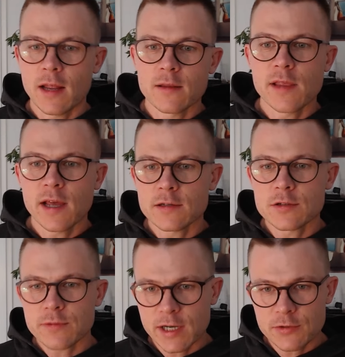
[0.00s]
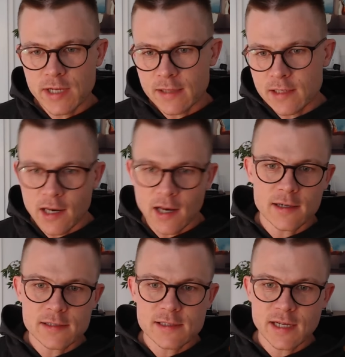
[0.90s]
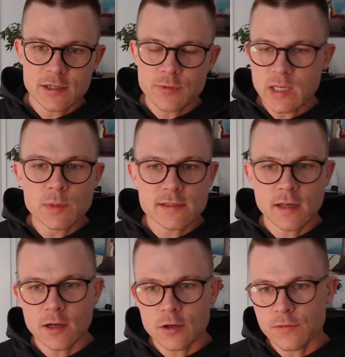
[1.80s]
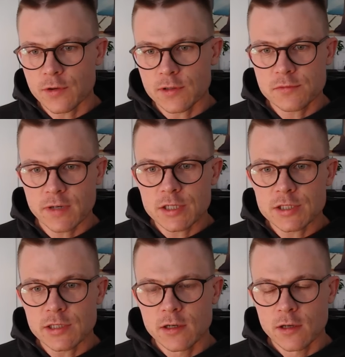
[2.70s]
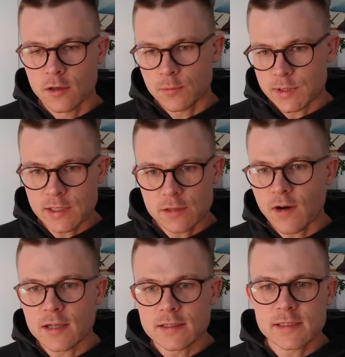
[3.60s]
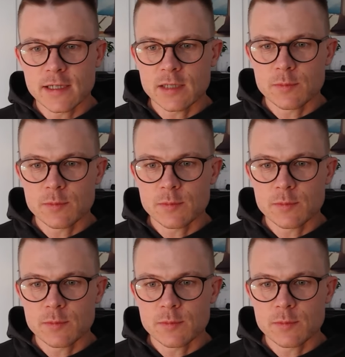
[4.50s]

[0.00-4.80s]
and then try to get the last 10-20% out of your strategy with the advanced data